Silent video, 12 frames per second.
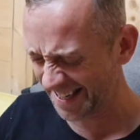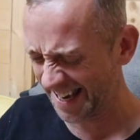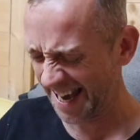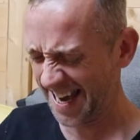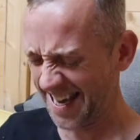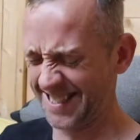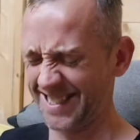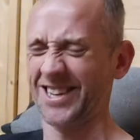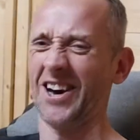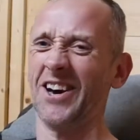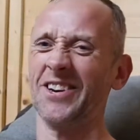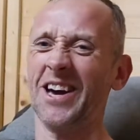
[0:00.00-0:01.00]
yes,
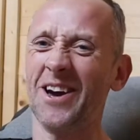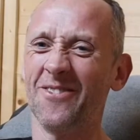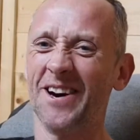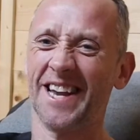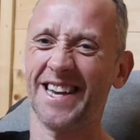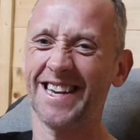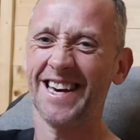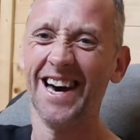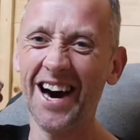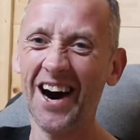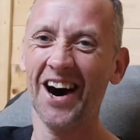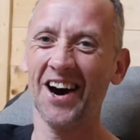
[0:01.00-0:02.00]
how did I win it?
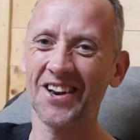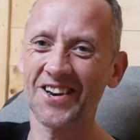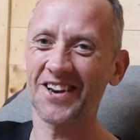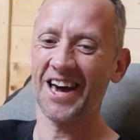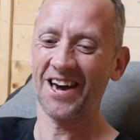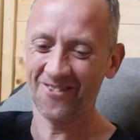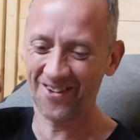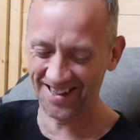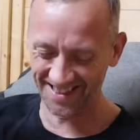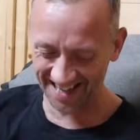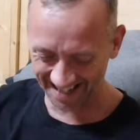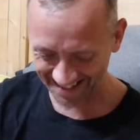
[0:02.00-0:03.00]
How did I win
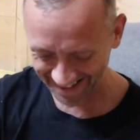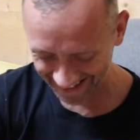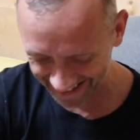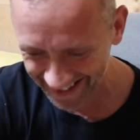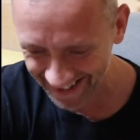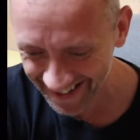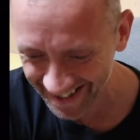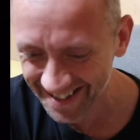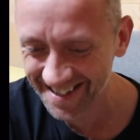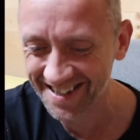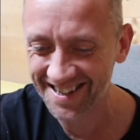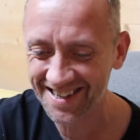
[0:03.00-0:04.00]
that?
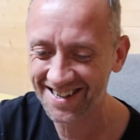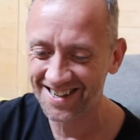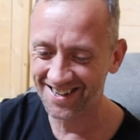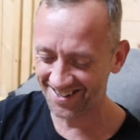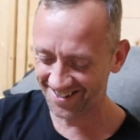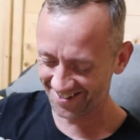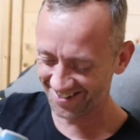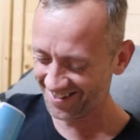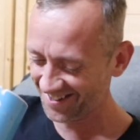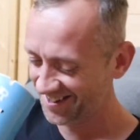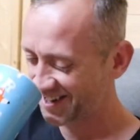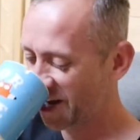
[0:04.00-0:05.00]
Oh,